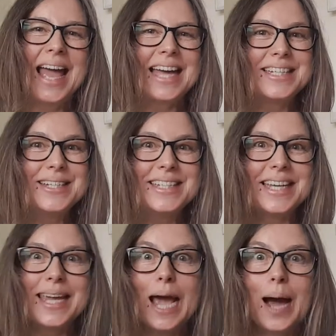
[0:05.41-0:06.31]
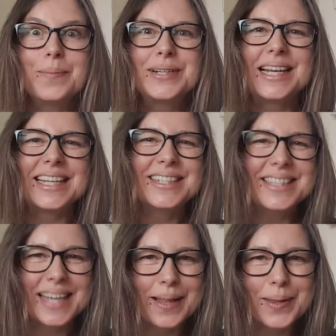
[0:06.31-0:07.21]
and today I would like to
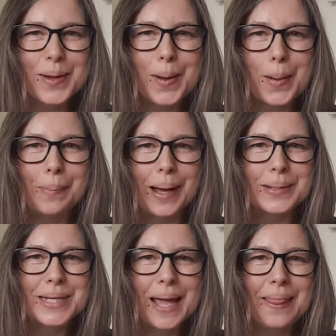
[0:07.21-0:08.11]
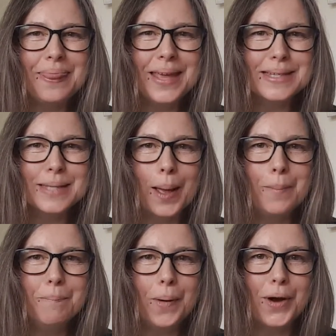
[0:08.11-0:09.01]
tell you about this
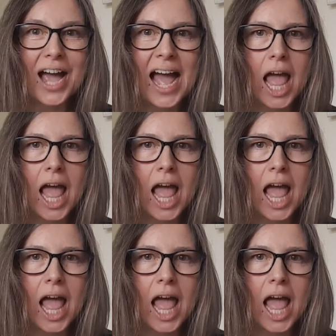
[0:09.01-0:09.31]
book,